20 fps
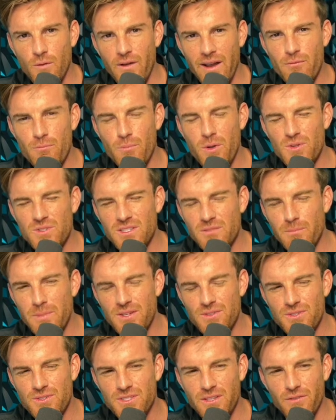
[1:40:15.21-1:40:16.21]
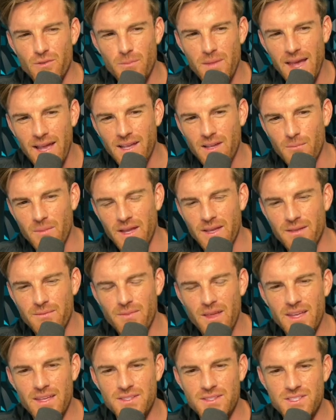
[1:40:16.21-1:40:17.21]
I even posted pictures of it back on my
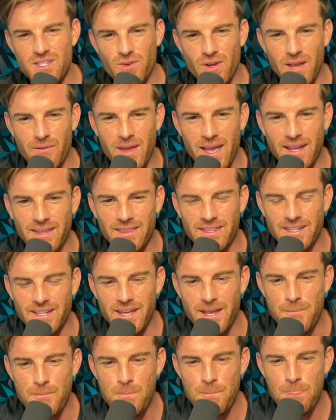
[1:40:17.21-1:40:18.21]
Instagram back in the day.